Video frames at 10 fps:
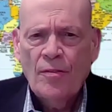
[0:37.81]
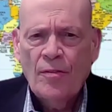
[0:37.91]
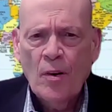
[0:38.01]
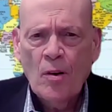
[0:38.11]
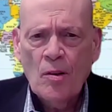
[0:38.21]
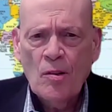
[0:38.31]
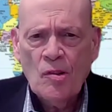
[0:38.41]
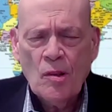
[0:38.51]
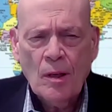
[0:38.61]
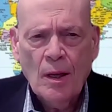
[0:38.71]

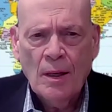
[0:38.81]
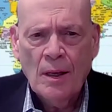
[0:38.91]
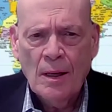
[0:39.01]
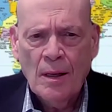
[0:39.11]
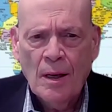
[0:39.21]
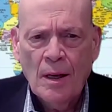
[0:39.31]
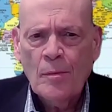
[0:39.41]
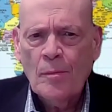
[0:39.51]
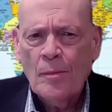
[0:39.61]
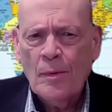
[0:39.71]
First,
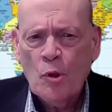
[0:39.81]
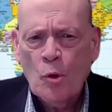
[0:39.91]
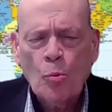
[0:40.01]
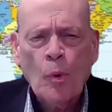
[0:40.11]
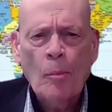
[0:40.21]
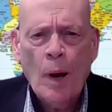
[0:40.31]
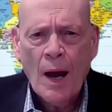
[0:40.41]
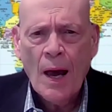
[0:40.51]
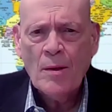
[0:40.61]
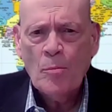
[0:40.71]
to
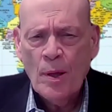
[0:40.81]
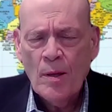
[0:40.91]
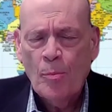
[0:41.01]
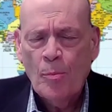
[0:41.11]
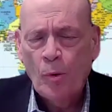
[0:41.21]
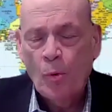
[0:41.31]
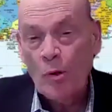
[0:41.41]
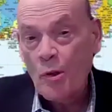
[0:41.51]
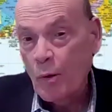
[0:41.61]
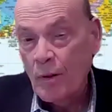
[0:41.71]
remind people or
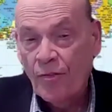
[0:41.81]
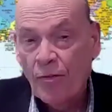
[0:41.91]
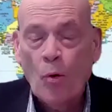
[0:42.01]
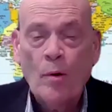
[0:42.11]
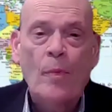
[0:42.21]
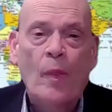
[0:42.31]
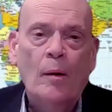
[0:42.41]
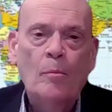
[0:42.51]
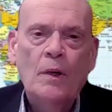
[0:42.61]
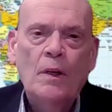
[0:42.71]
to inform
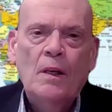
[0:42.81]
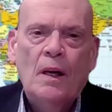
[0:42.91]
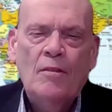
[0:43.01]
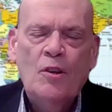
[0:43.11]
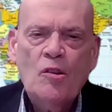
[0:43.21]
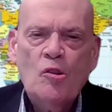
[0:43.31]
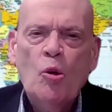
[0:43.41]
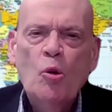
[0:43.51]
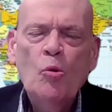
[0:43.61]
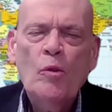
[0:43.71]
them of just
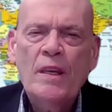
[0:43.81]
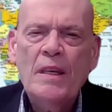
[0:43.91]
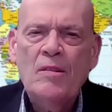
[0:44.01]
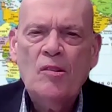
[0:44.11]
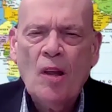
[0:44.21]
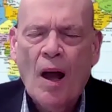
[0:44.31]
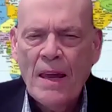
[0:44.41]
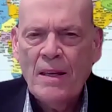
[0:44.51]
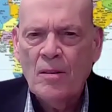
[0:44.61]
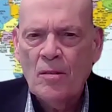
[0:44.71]
who these
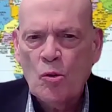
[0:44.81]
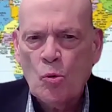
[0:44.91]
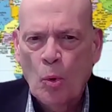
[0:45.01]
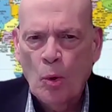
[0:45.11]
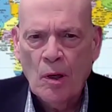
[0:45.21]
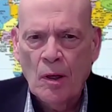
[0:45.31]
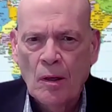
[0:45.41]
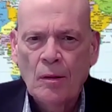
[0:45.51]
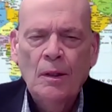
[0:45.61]
titans were.